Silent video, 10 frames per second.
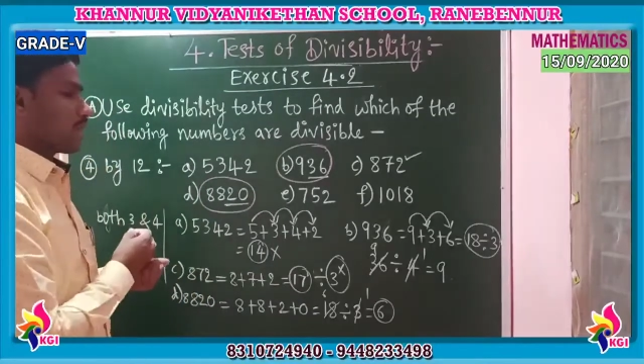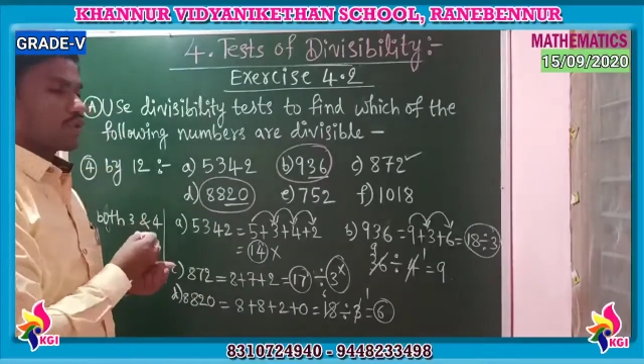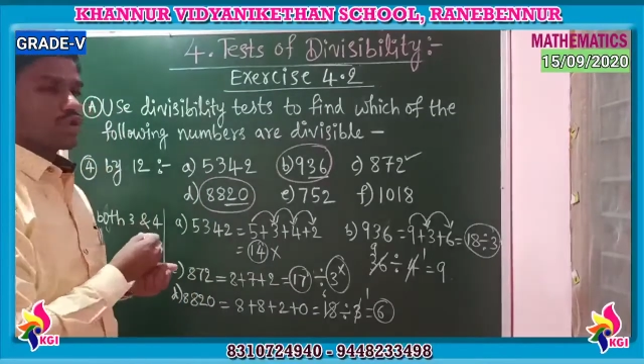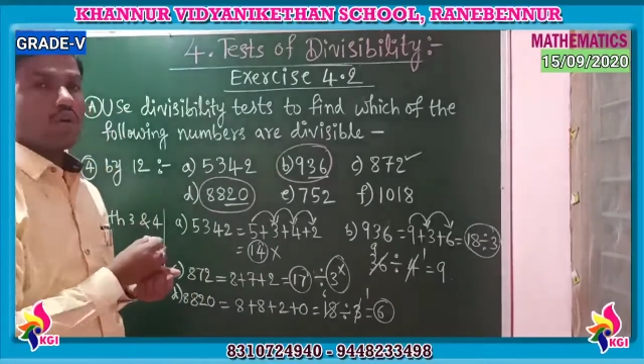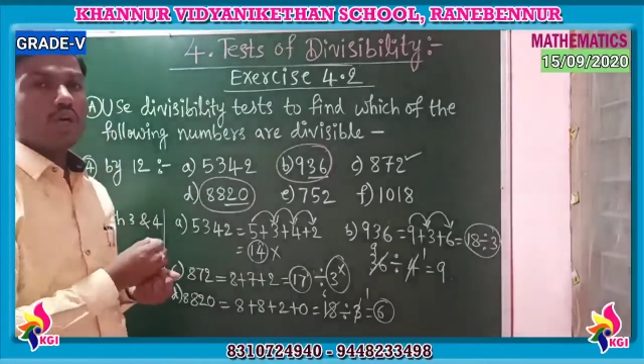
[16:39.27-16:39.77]

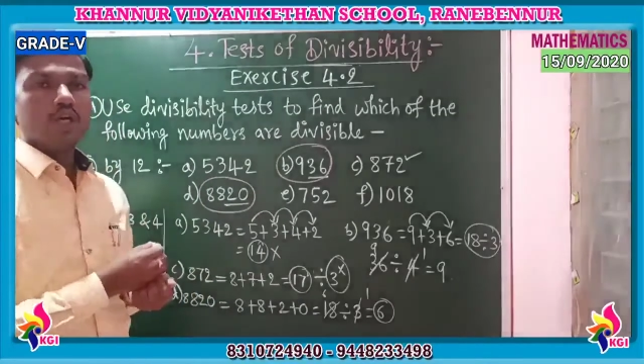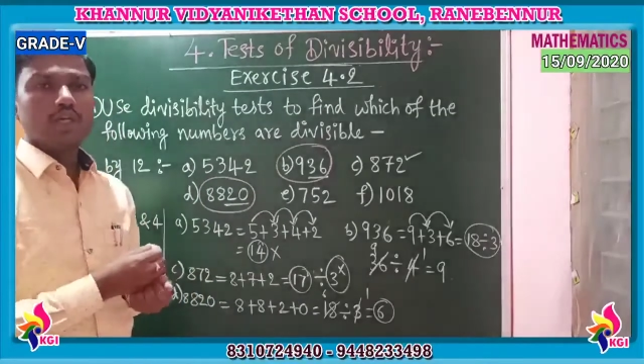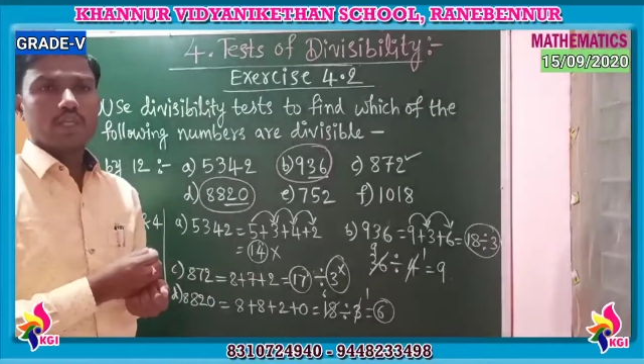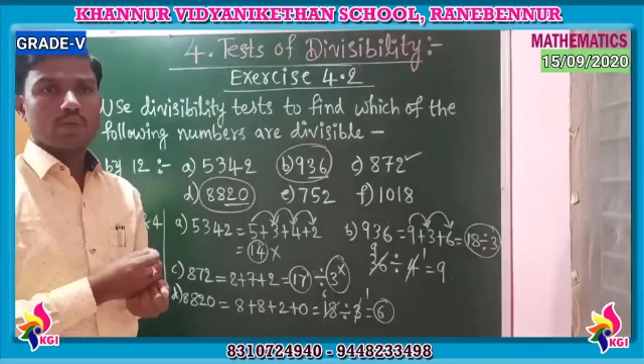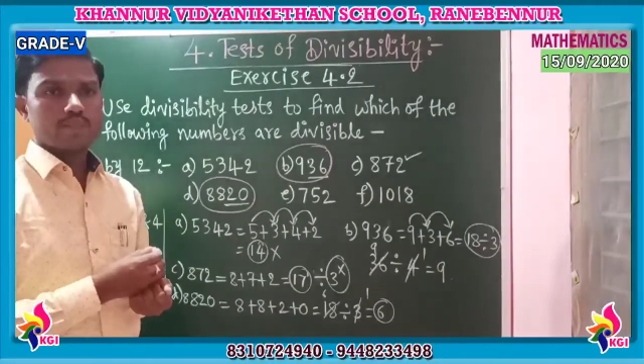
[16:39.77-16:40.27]
also
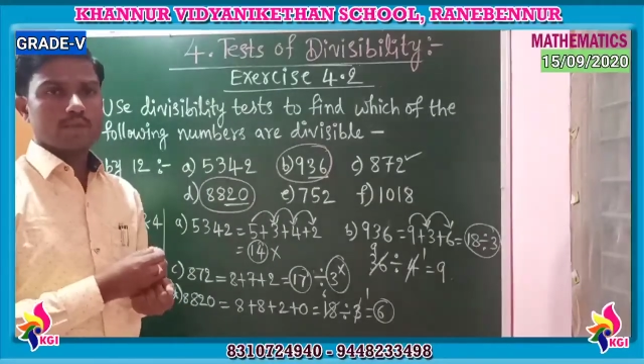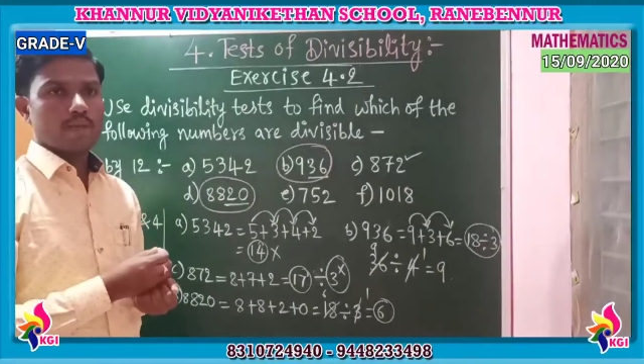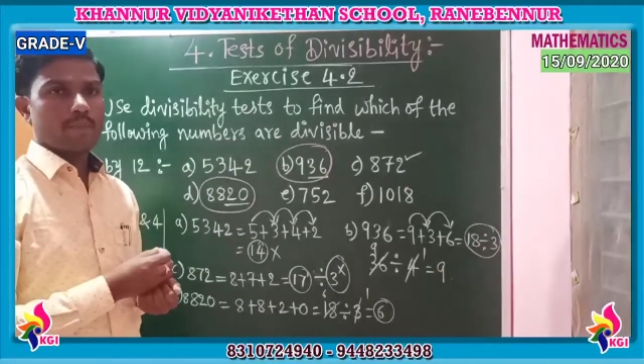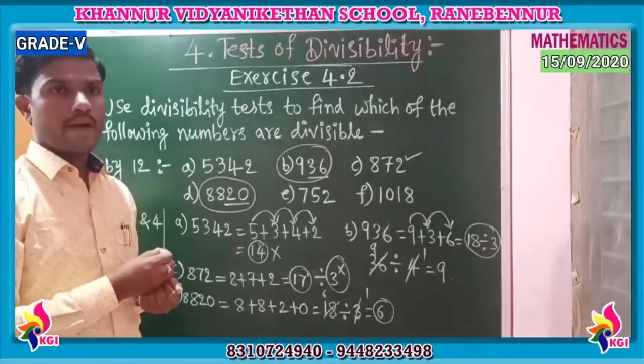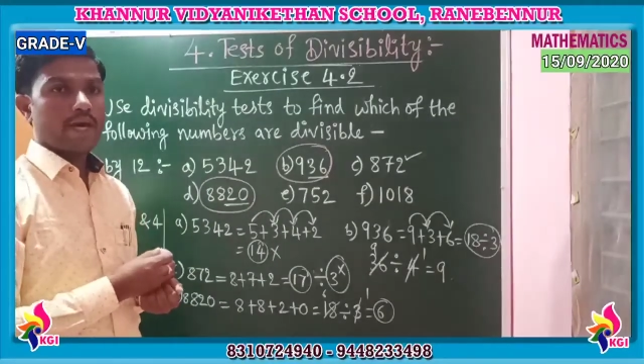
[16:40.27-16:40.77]

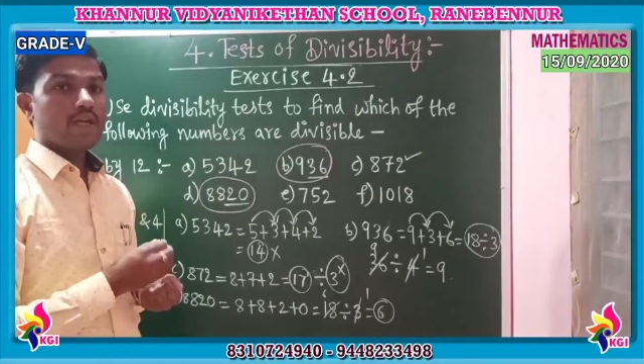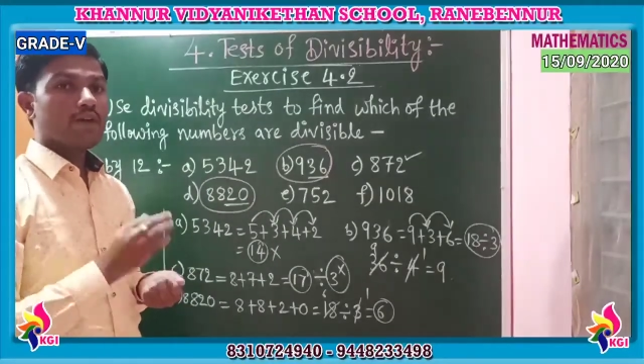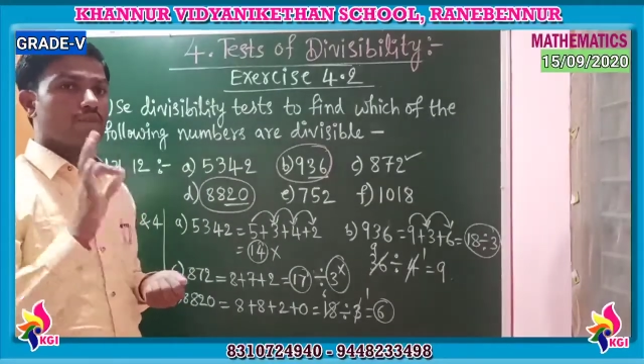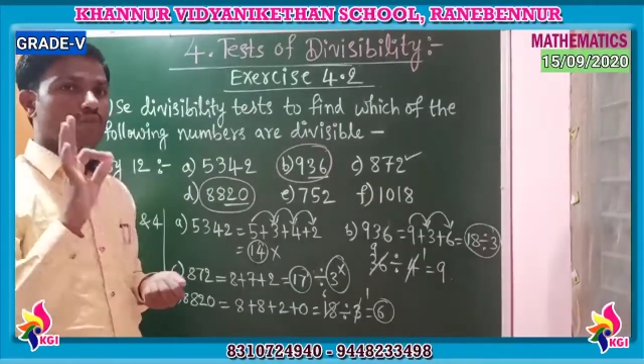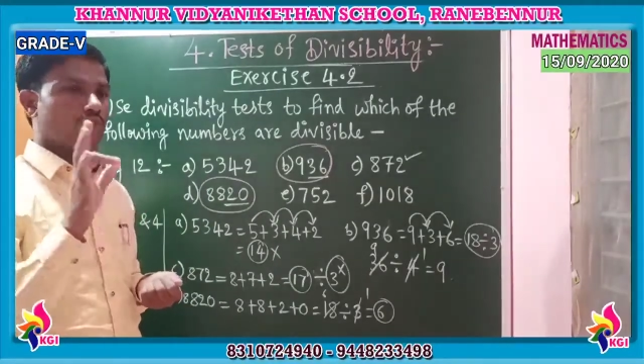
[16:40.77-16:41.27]
divisible
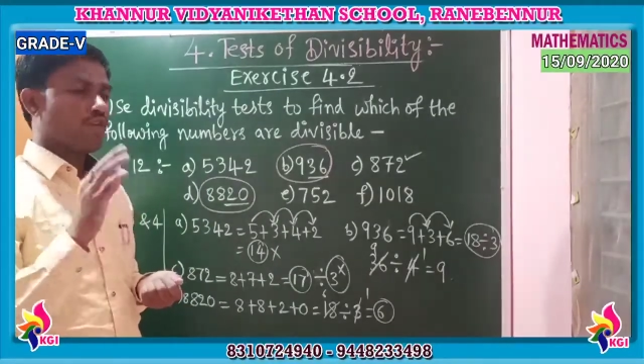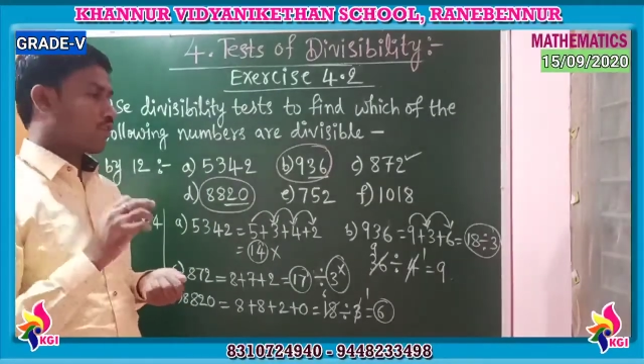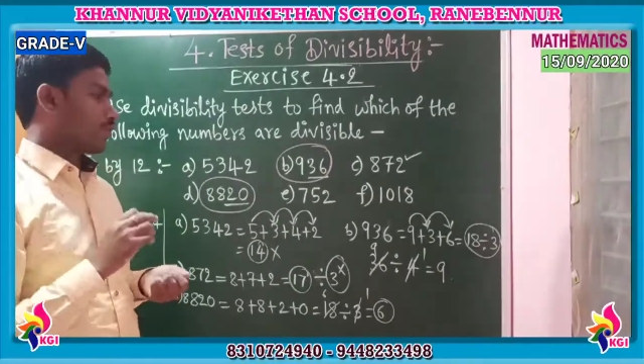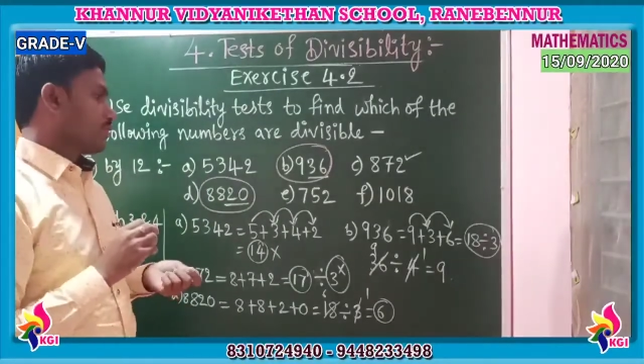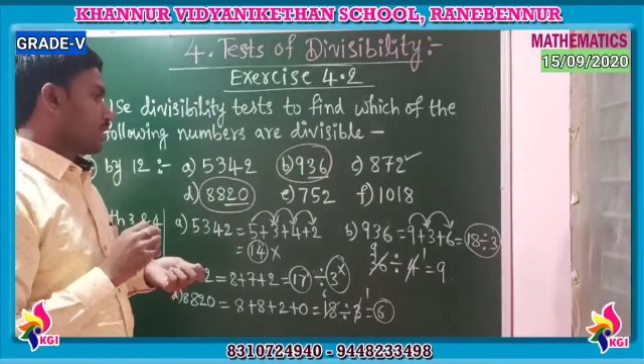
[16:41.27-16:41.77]
by 4.